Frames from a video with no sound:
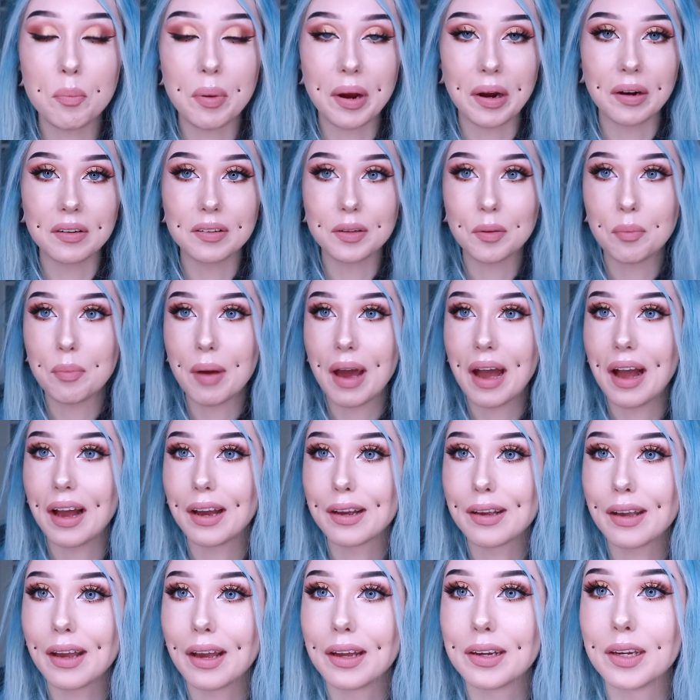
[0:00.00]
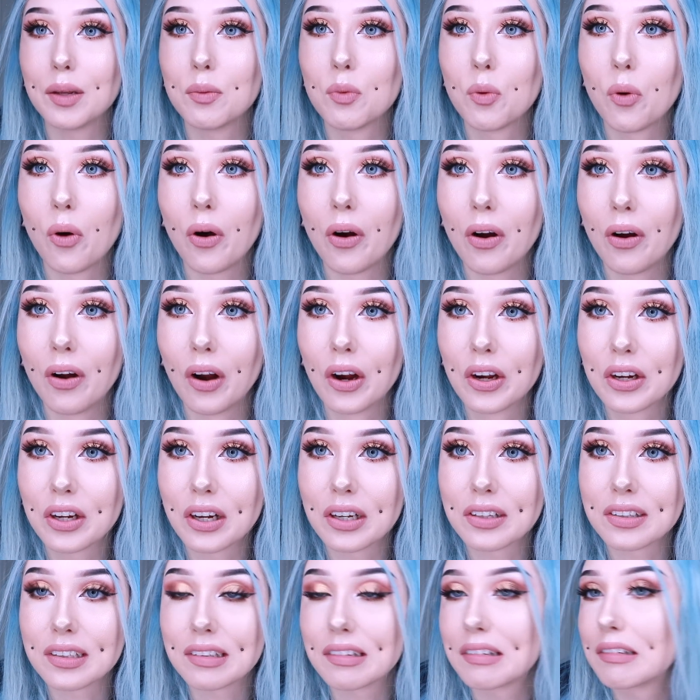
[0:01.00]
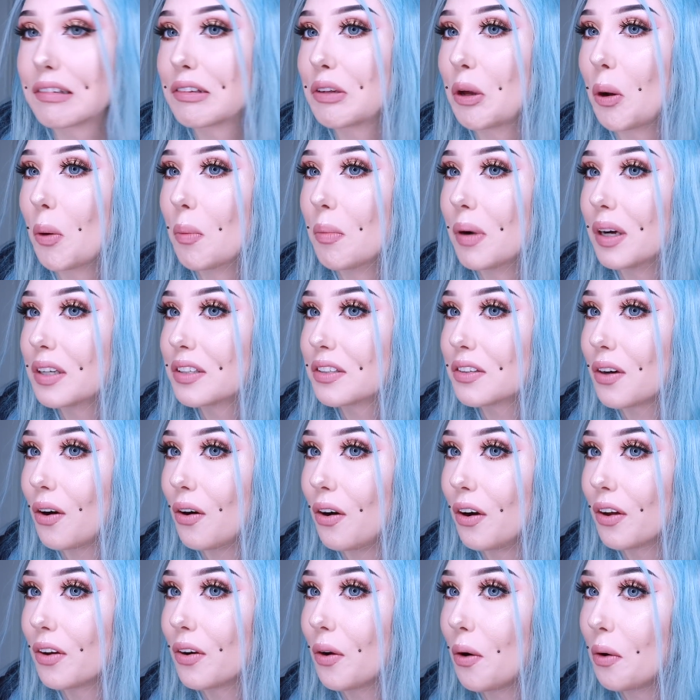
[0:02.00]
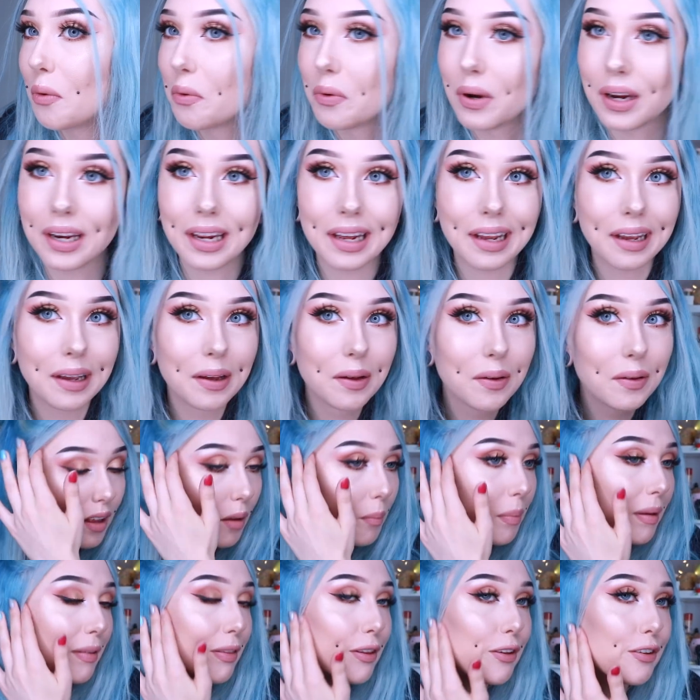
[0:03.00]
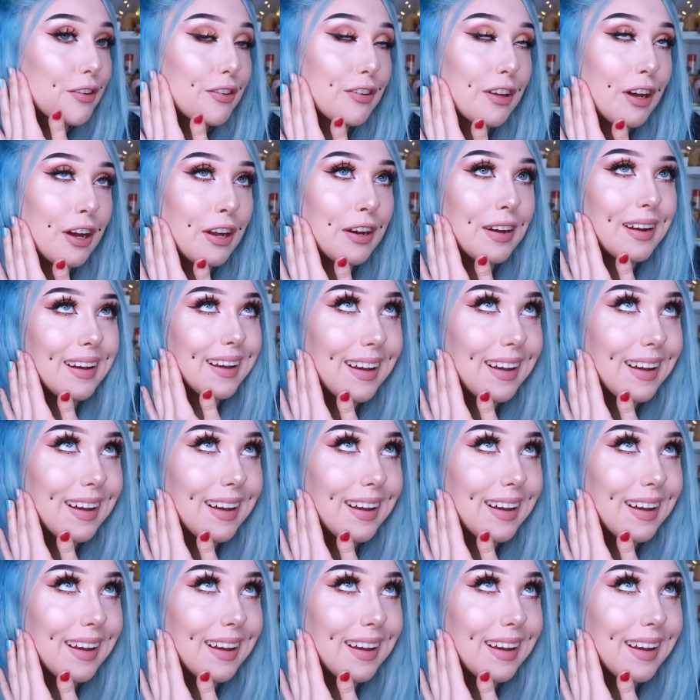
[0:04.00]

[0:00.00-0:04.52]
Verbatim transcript: barely pack any more on because it's so much on already. But the sun